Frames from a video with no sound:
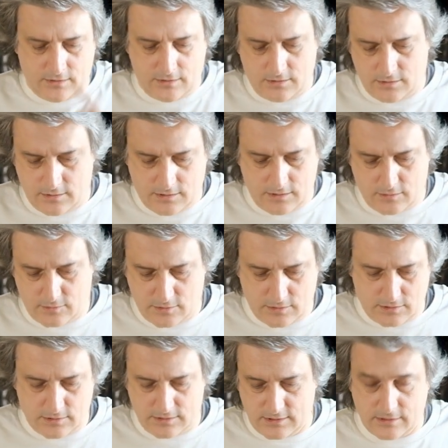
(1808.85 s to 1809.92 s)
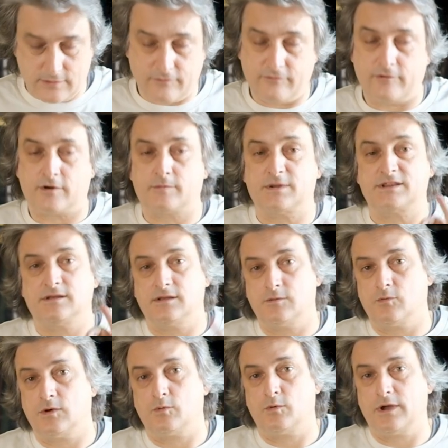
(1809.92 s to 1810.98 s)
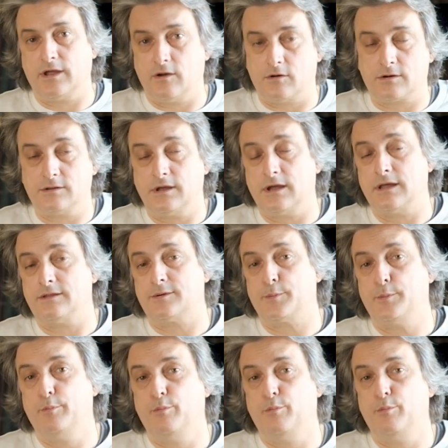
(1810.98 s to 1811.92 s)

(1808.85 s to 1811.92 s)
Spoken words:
in the format in one way or the other.